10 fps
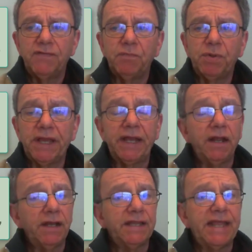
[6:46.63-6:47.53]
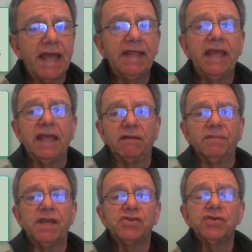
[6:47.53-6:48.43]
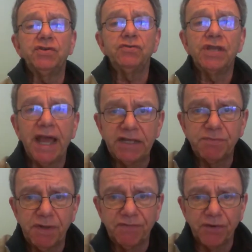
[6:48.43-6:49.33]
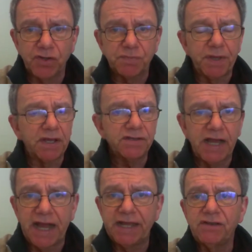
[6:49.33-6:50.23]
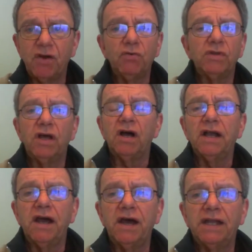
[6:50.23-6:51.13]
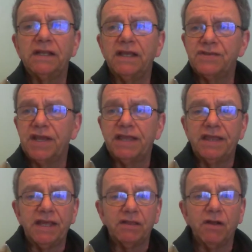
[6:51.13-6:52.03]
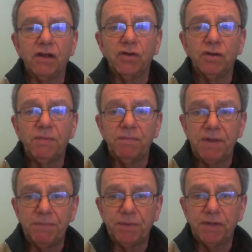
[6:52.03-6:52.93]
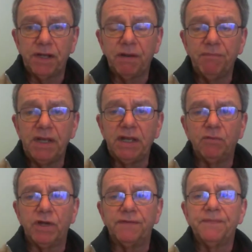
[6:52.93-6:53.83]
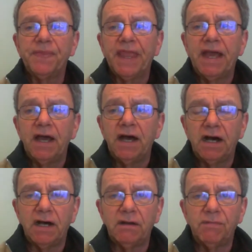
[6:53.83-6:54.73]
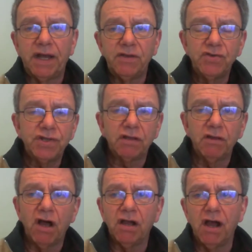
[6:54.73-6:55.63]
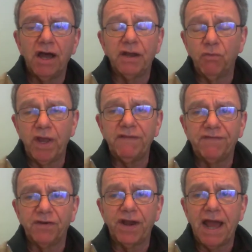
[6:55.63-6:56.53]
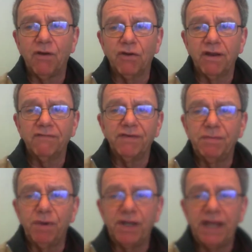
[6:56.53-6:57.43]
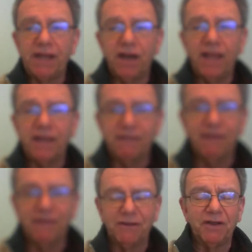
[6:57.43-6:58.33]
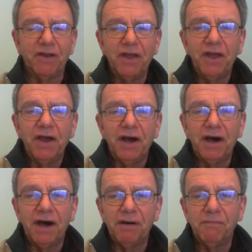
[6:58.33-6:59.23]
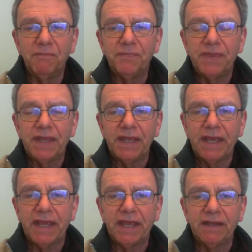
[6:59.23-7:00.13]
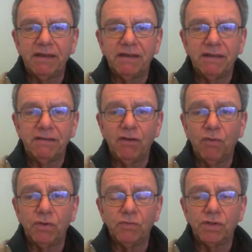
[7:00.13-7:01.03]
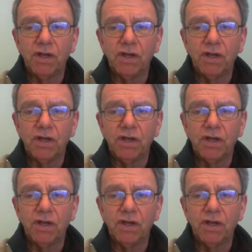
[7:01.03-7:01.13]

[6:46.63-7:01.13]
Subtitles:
If you plan on attending, make sure you text me first, because I don't log on unless I think there are going to be people that I'm meeting with. I used to log on and wait for an hour every Monday night and no one